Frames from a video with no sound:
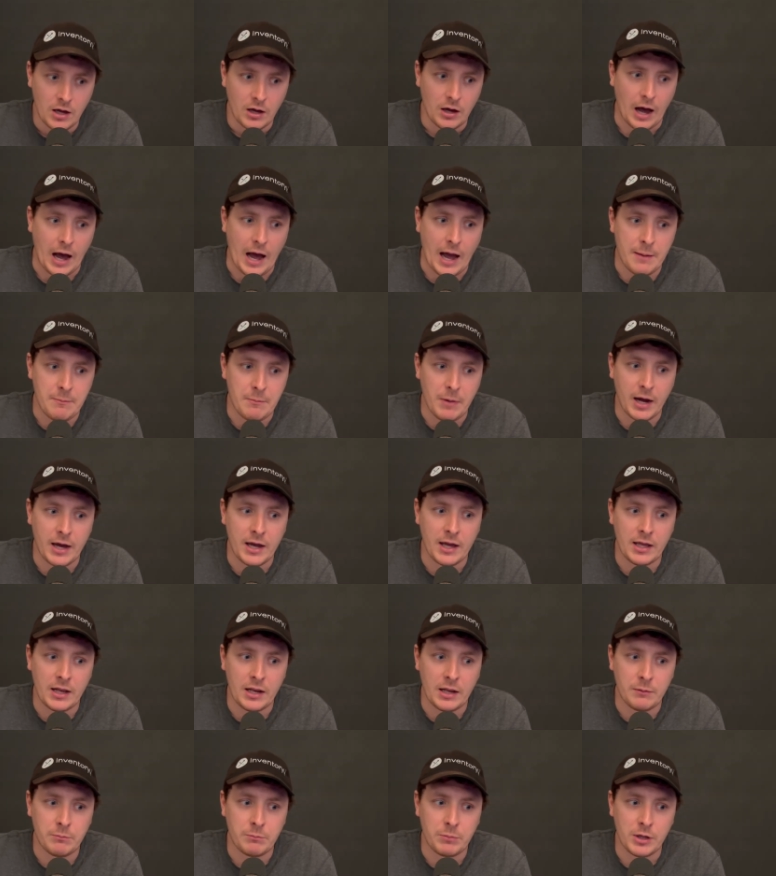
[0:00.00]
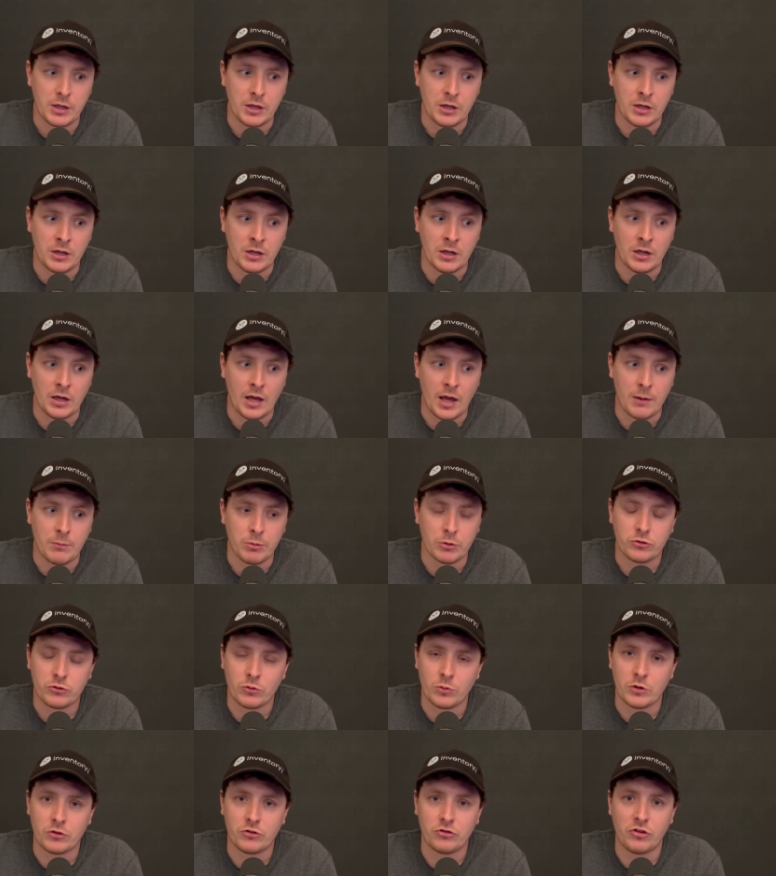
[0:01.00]
I might be able
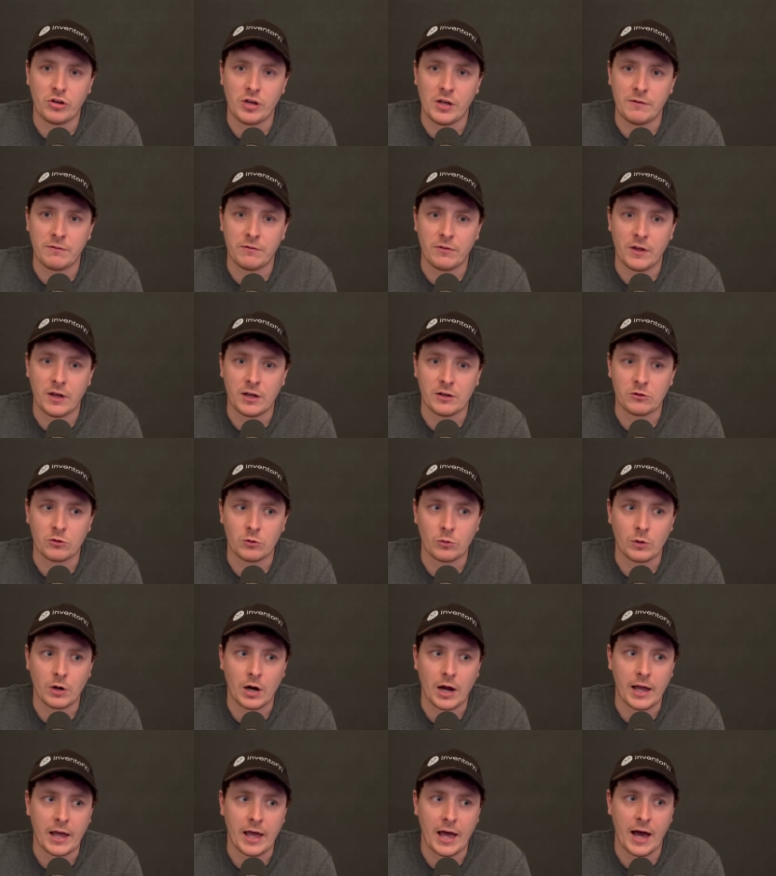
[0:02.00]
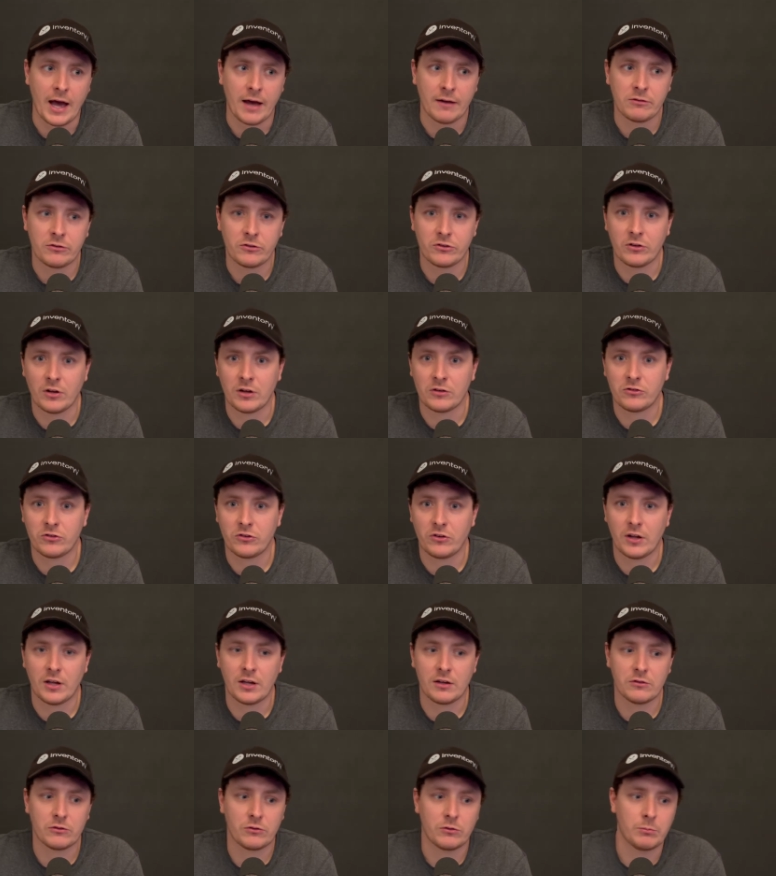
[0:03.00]
to achieve things where I have such
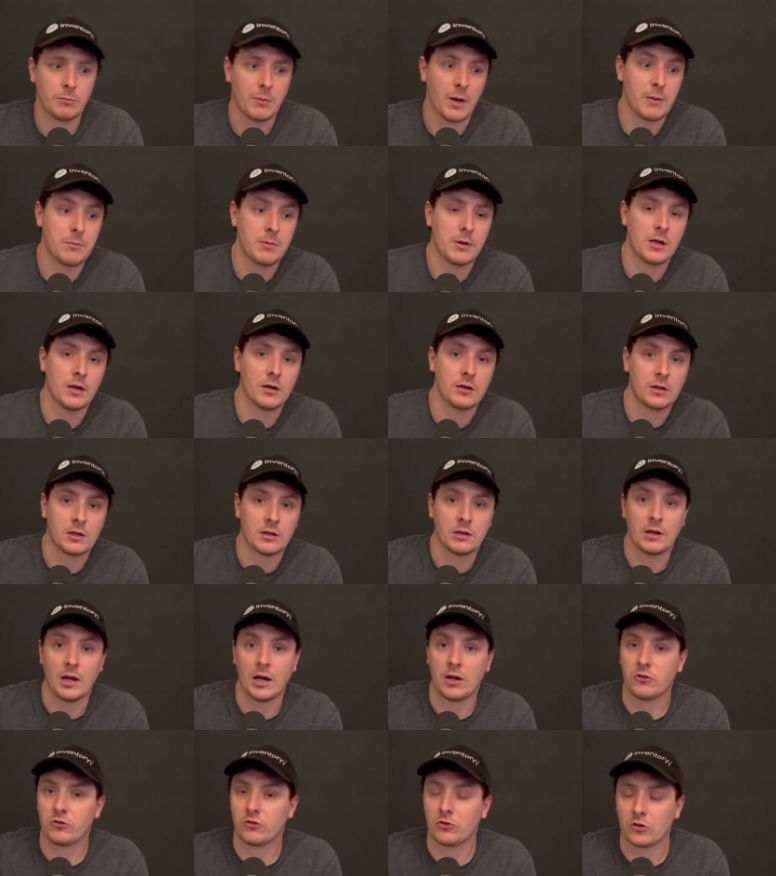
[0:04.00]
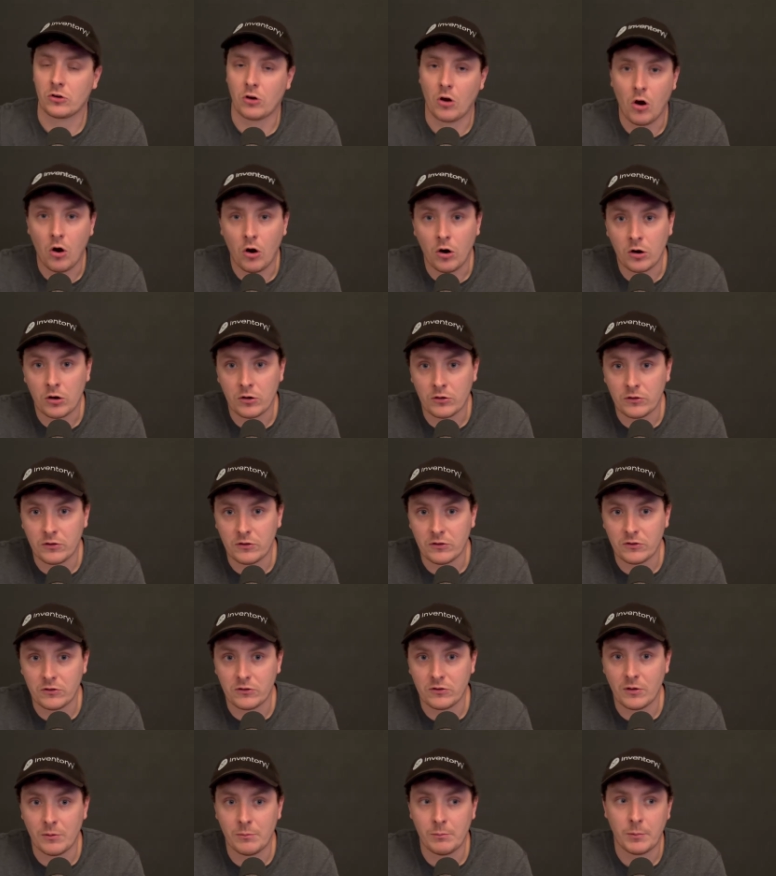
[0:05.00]
things, maybe a nicer car than
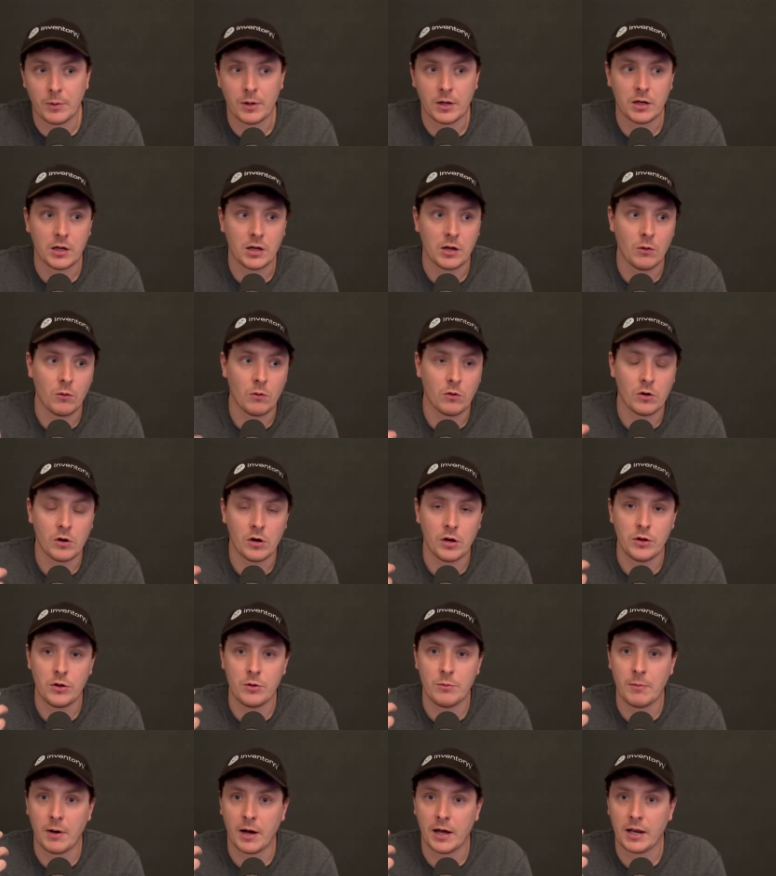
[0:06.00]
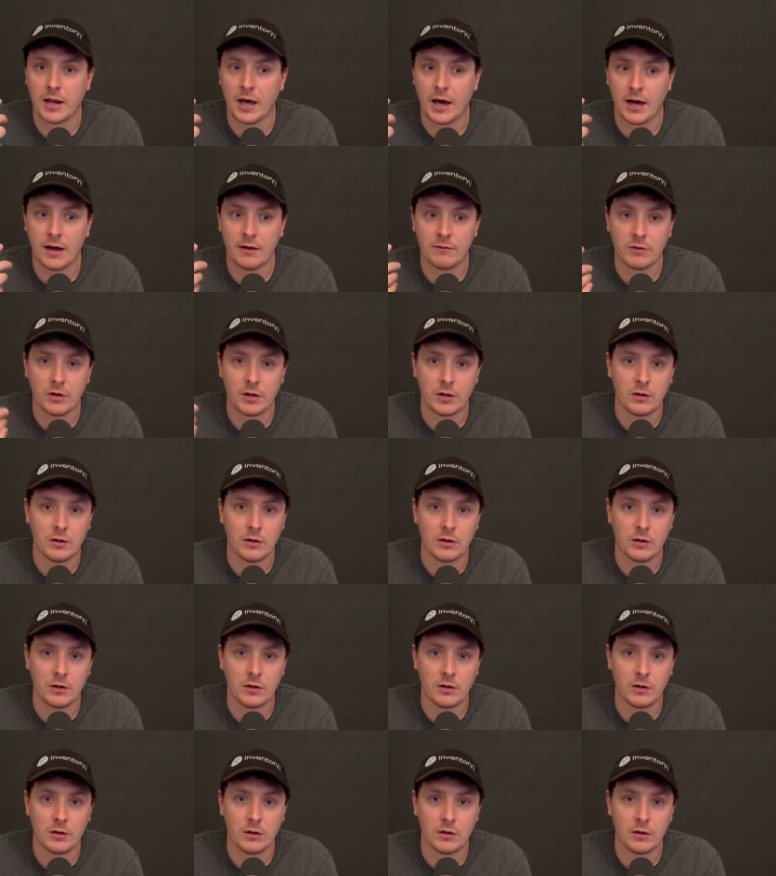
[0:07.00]
somebody, or you might have a,